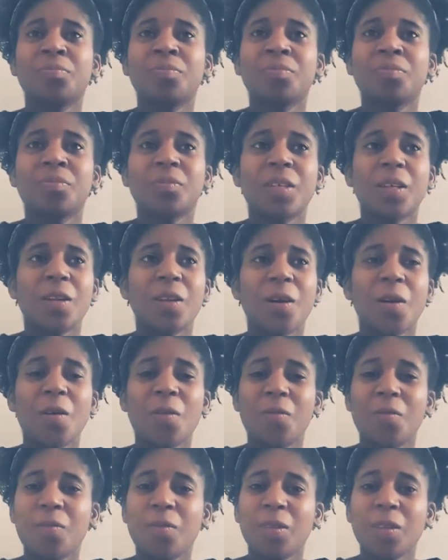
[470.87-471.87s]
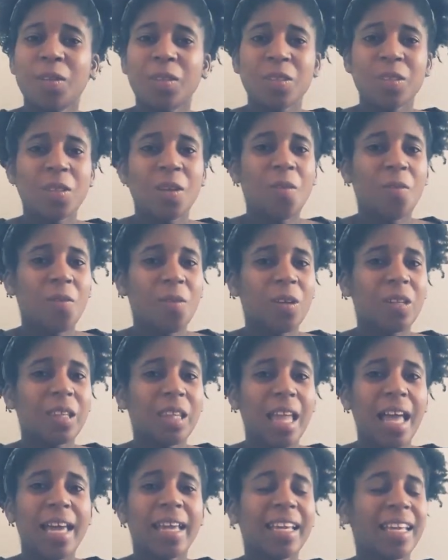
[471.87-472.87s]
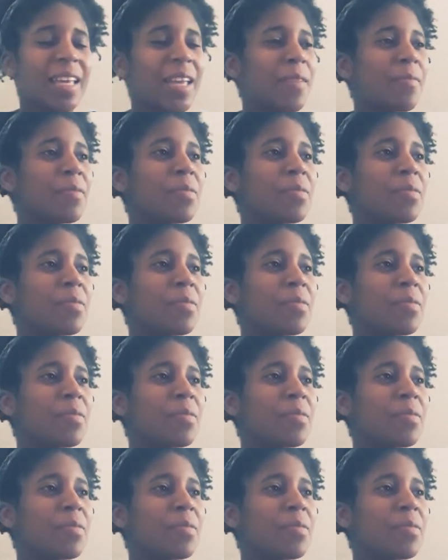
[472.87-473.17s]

You know, there's no one like him.